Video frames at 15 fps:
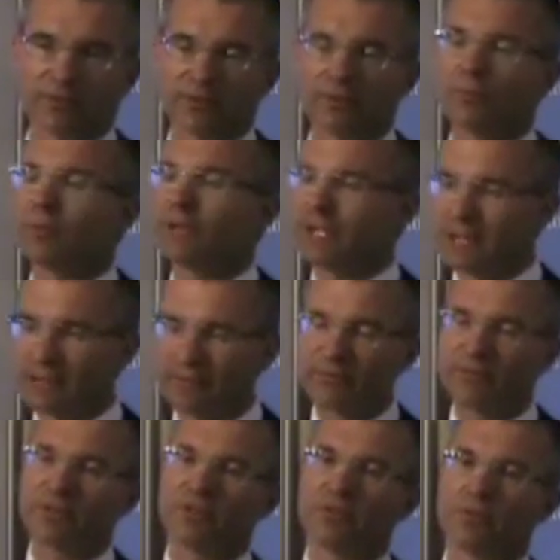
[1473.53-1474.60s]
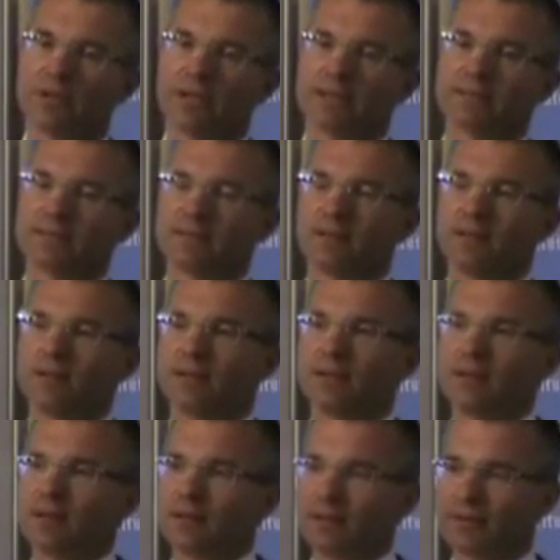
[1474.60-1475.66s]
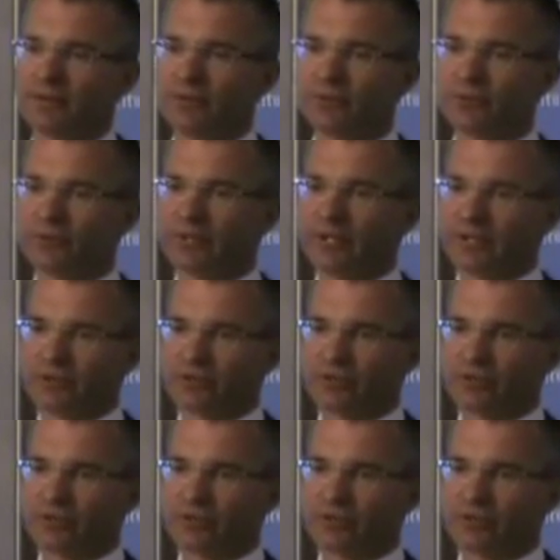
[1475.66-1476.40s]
So we give the U S, uh, due to their